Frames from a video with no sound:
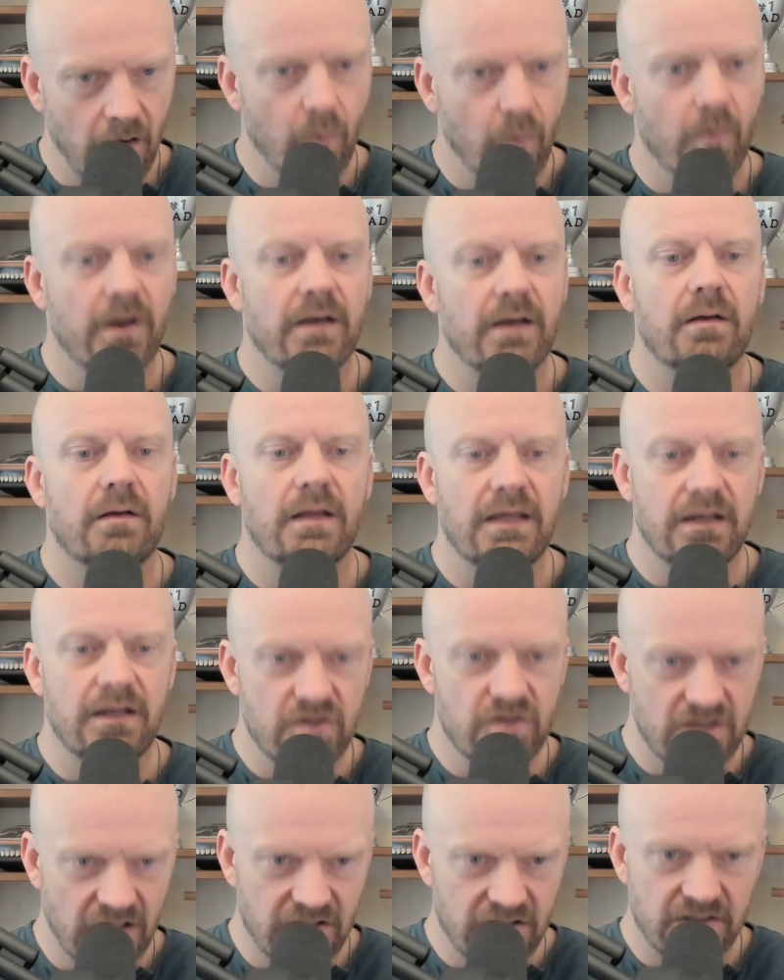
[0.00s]
what
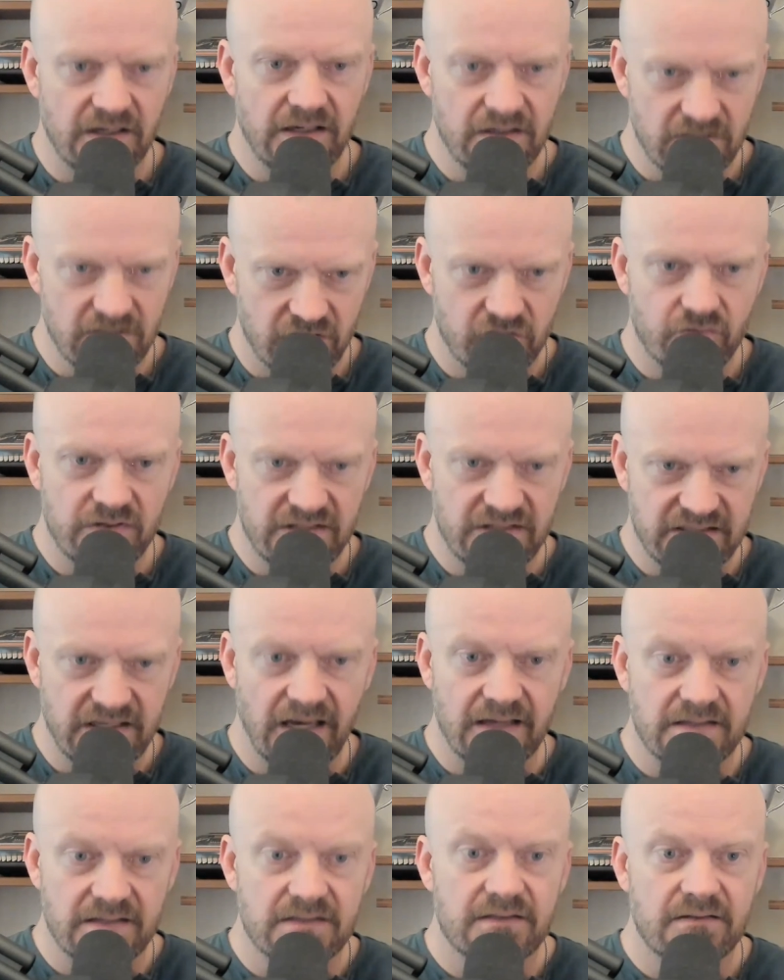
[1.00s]
industry
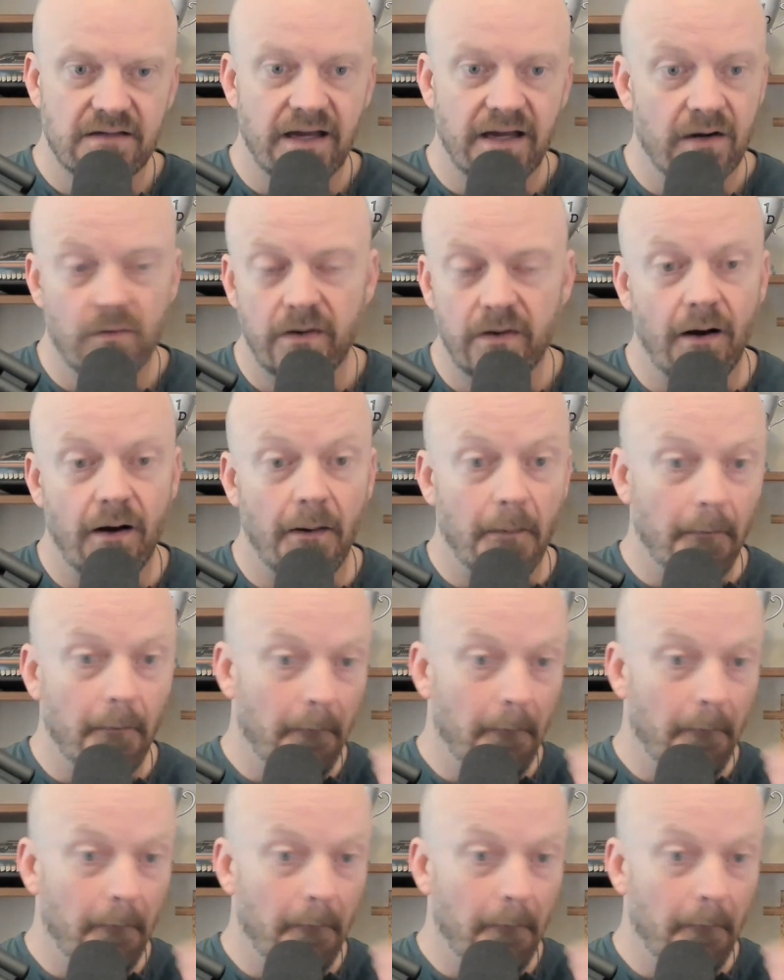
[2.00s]
says. I don't care.